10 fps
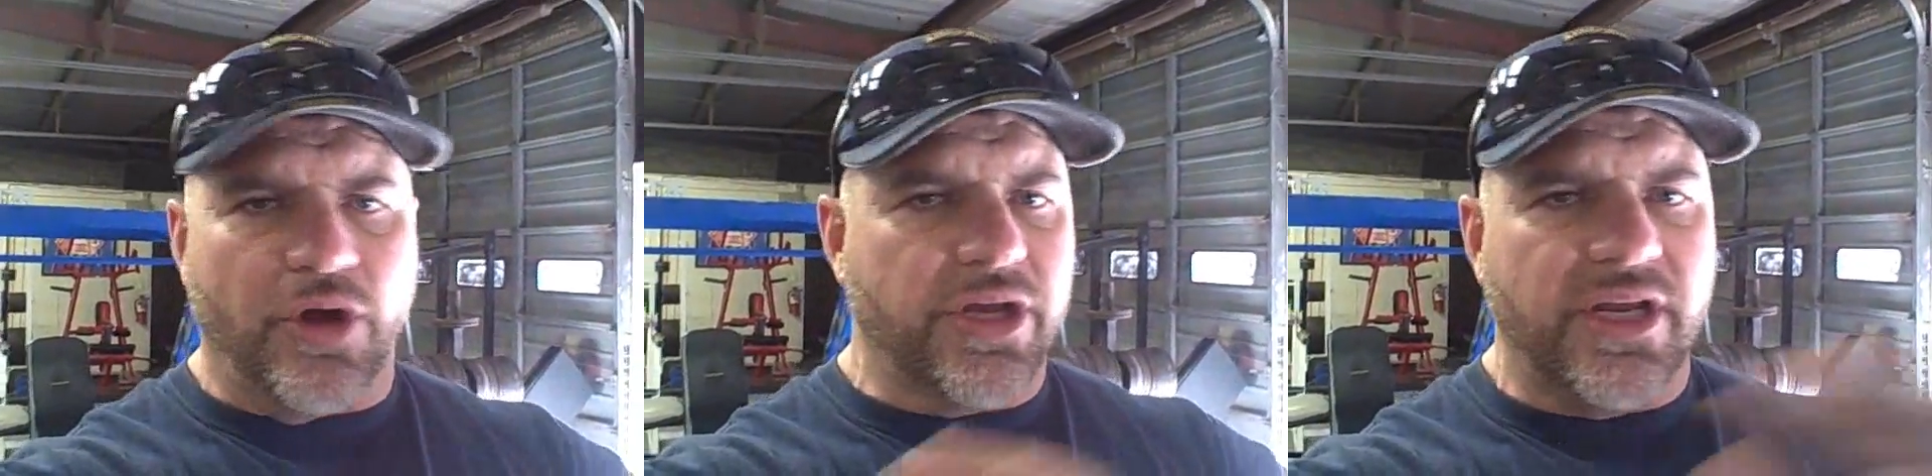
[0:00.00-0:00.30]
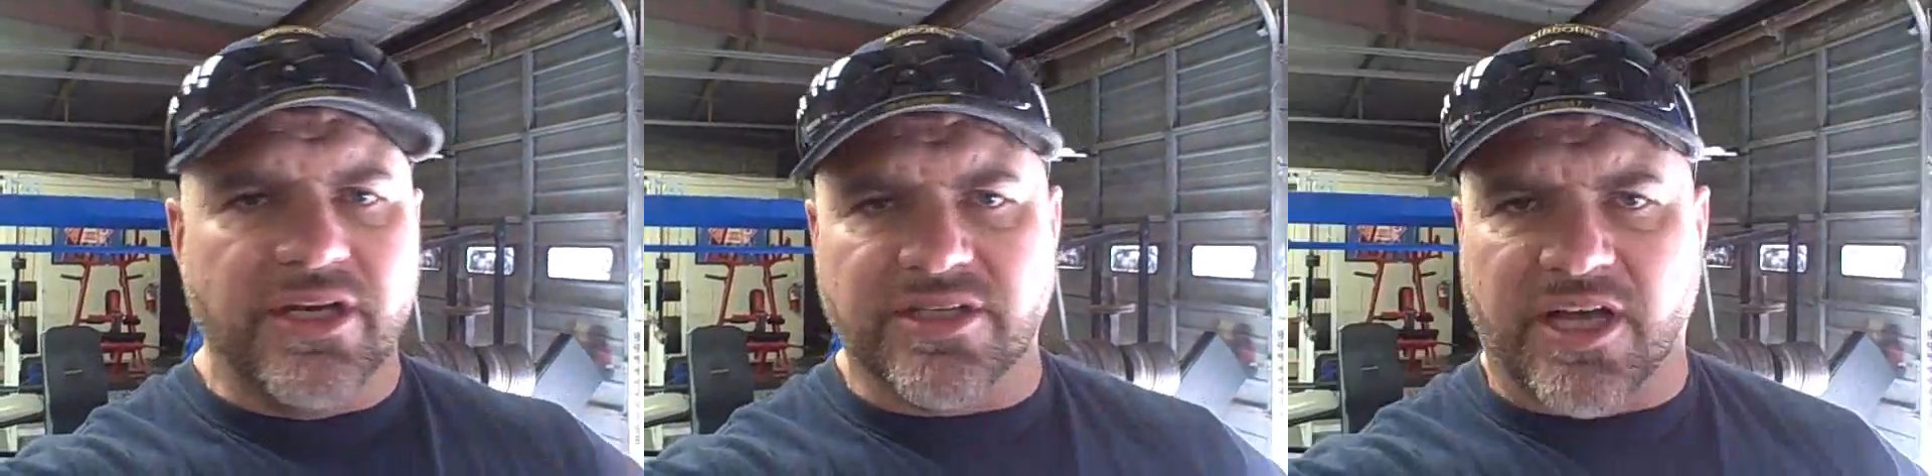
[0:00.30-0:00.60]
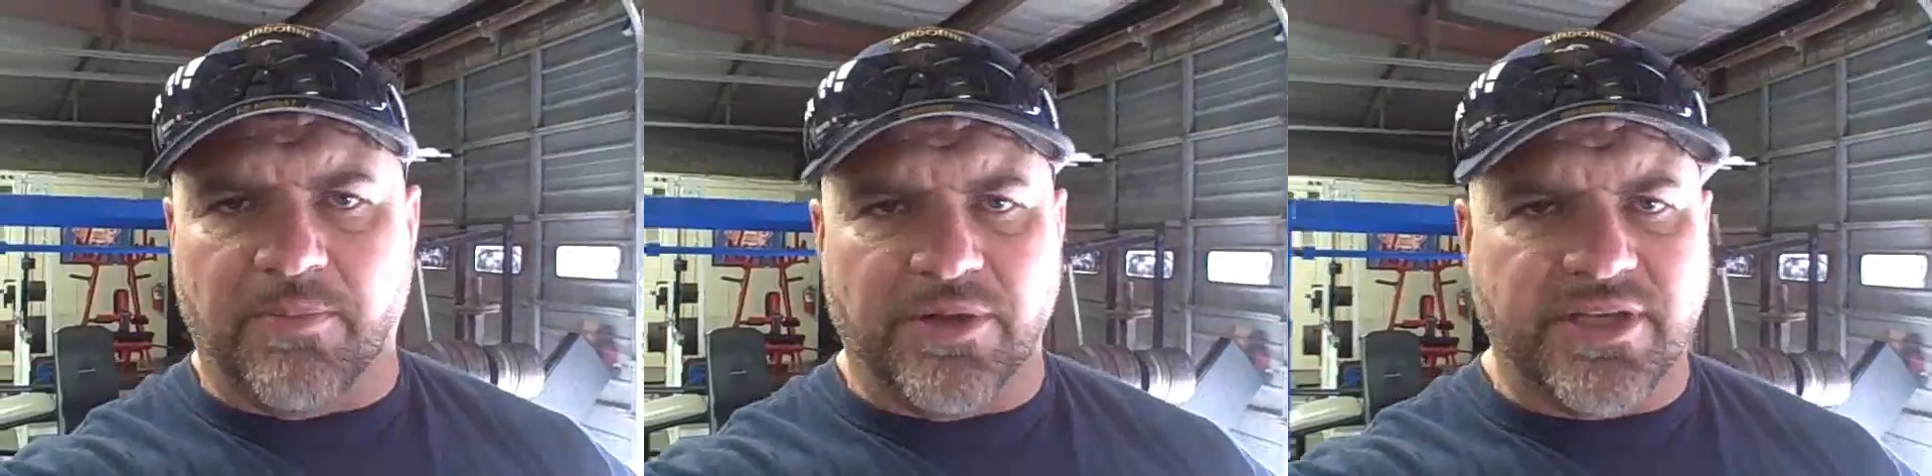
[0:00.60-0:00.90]
All you need is
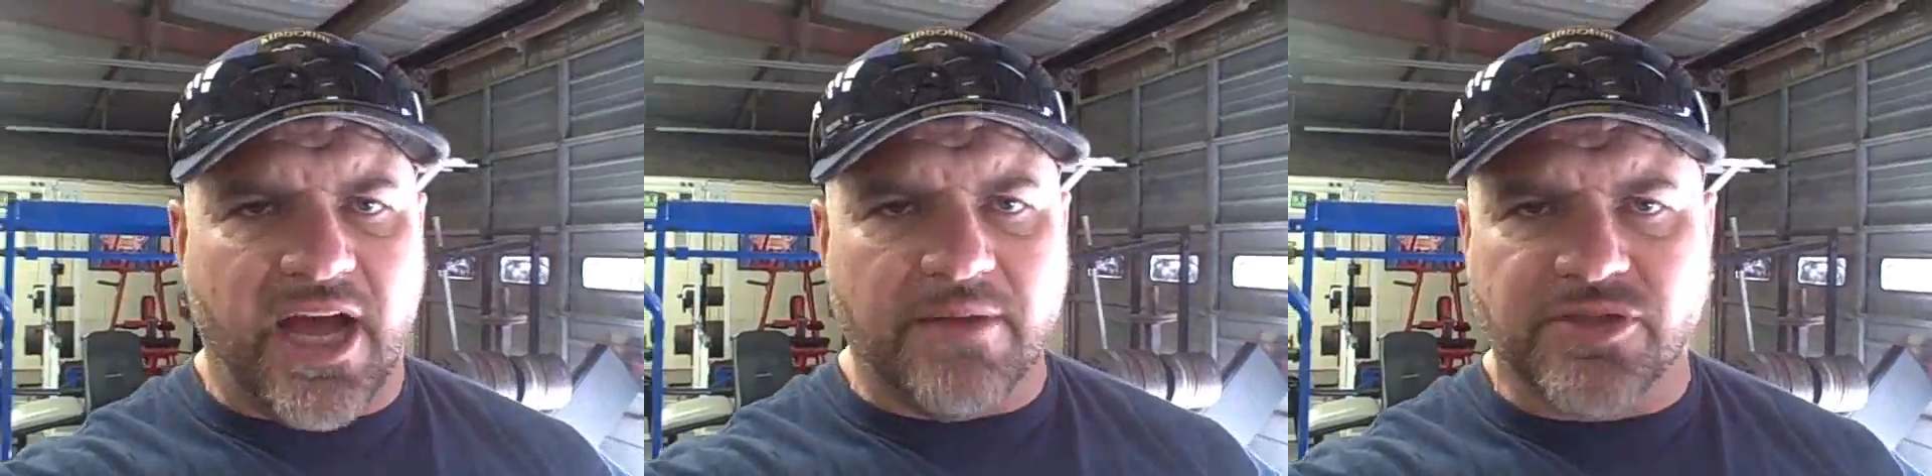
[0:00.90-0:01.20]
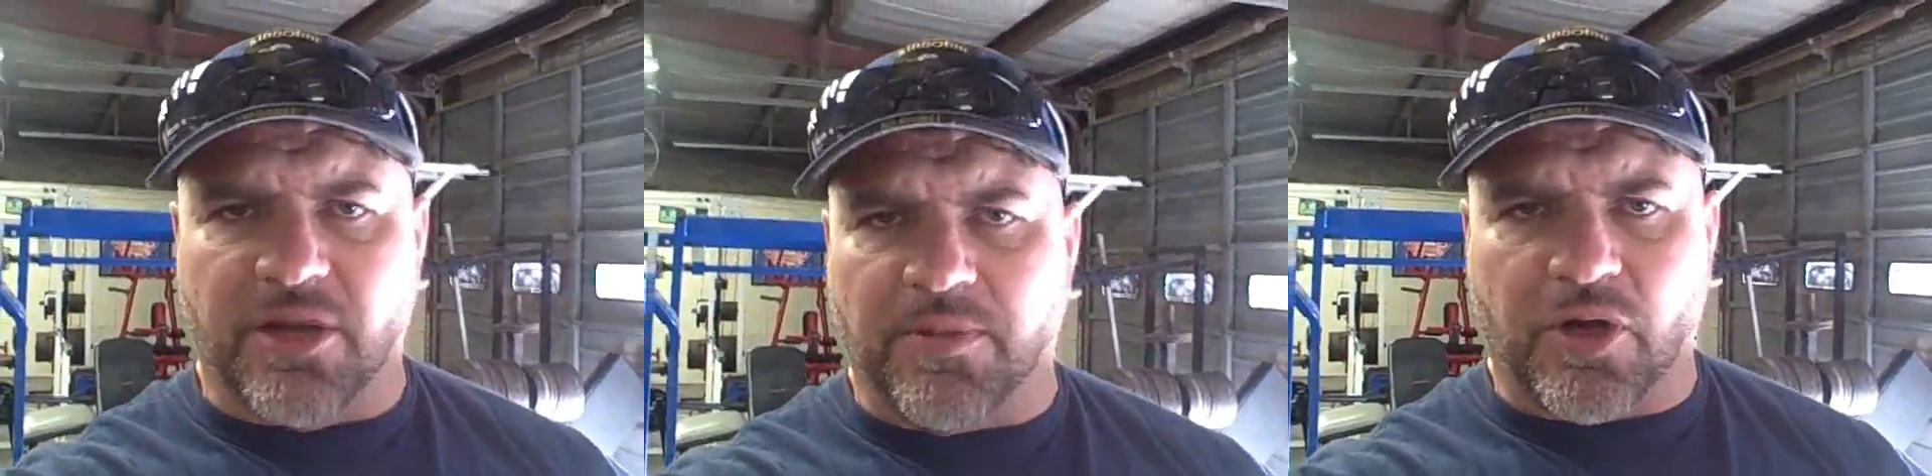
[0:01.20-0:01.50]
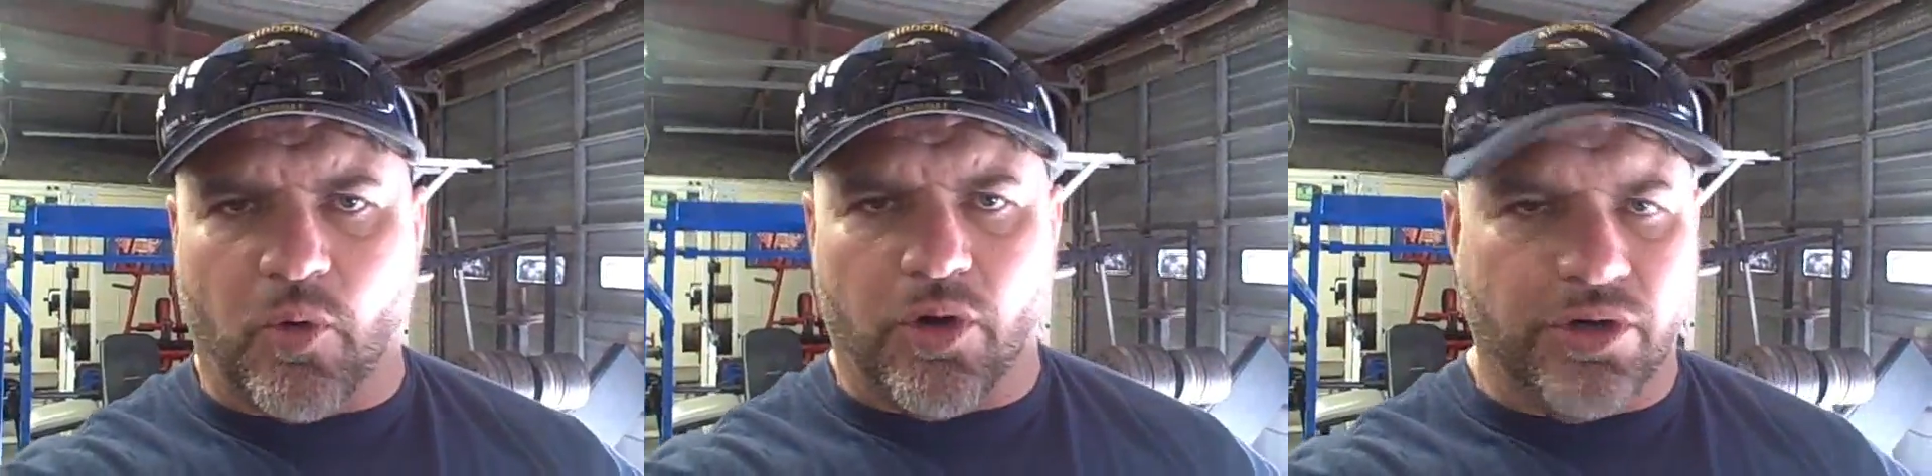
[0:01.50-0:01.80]
a couple of dimes, a
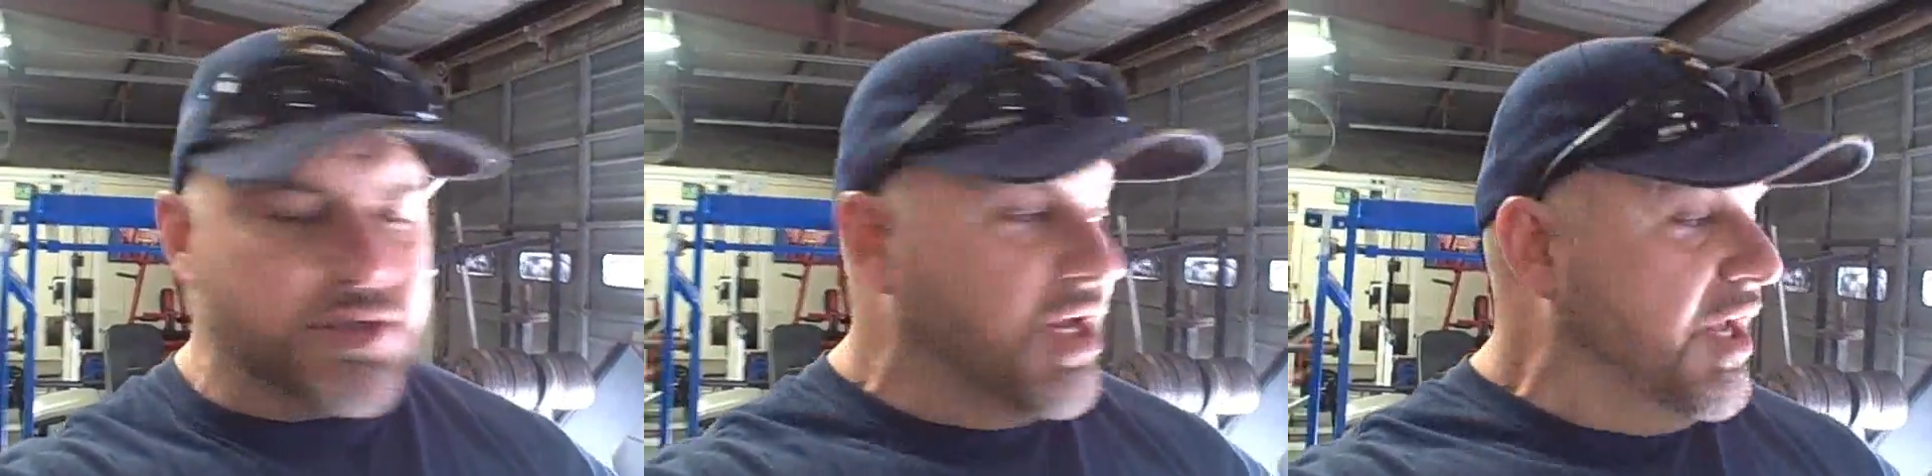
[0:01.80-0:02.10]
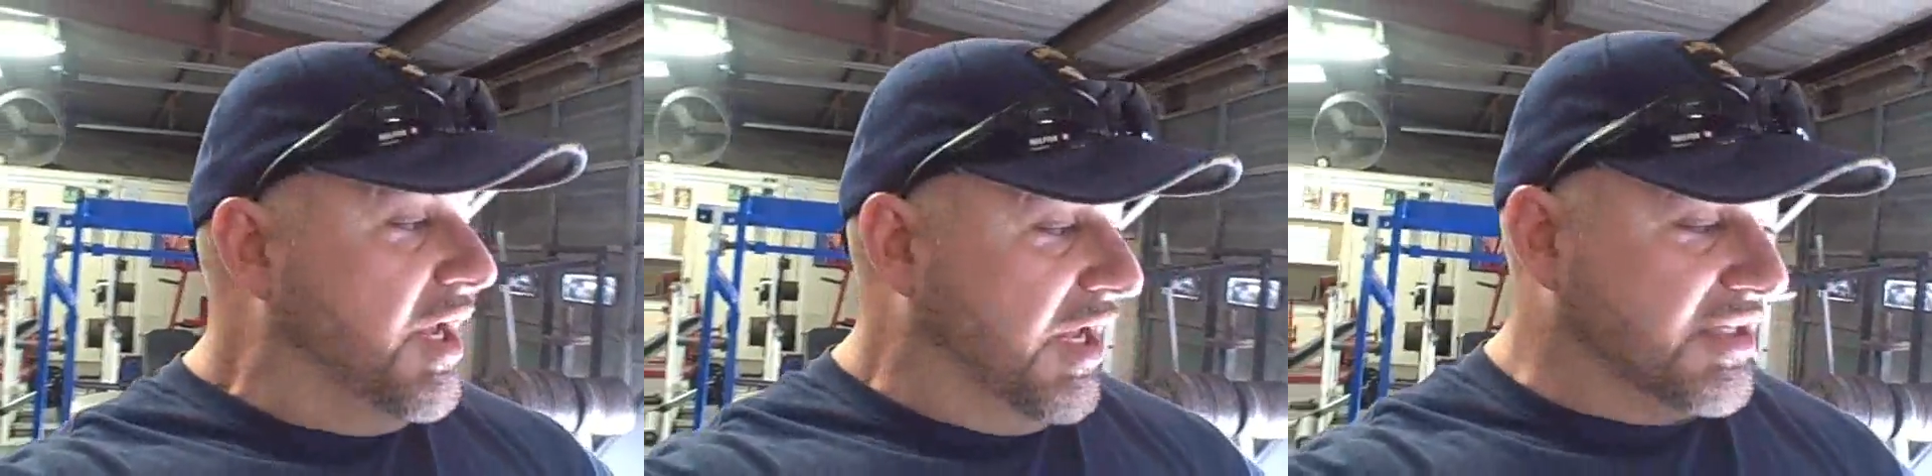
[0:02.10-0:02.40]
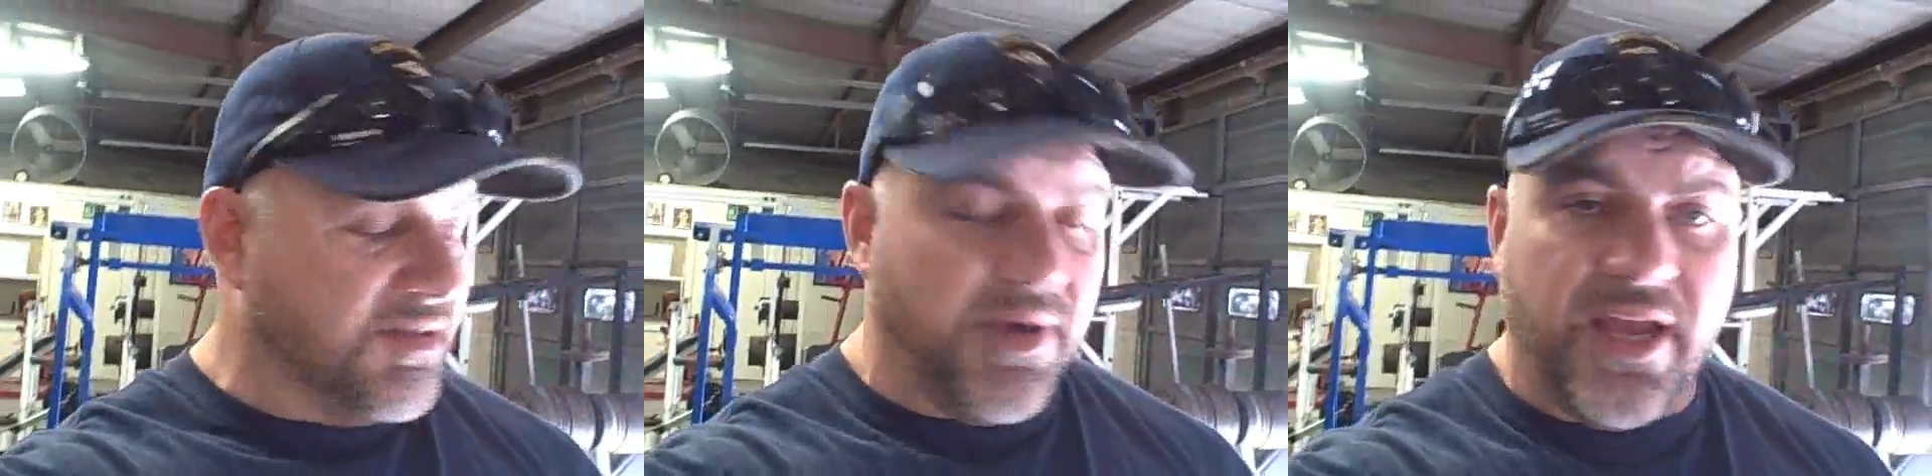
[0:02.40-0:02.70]
couple of quarters,
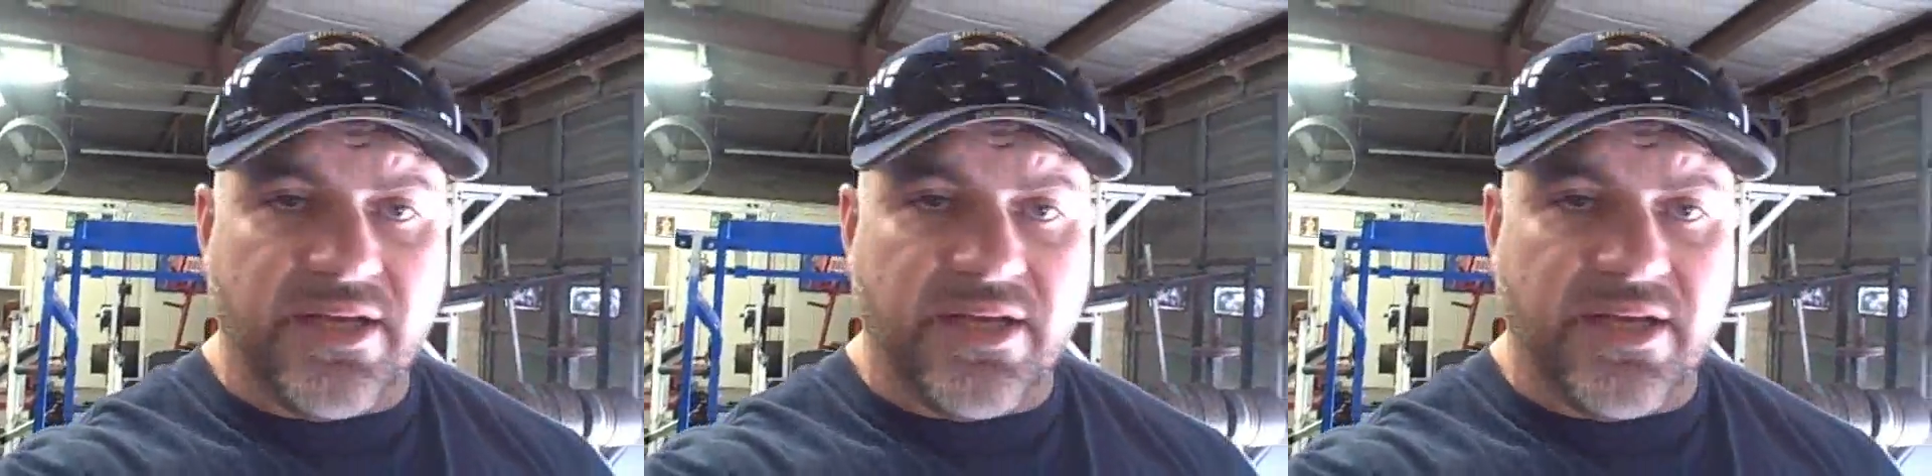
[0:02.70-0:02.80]
and some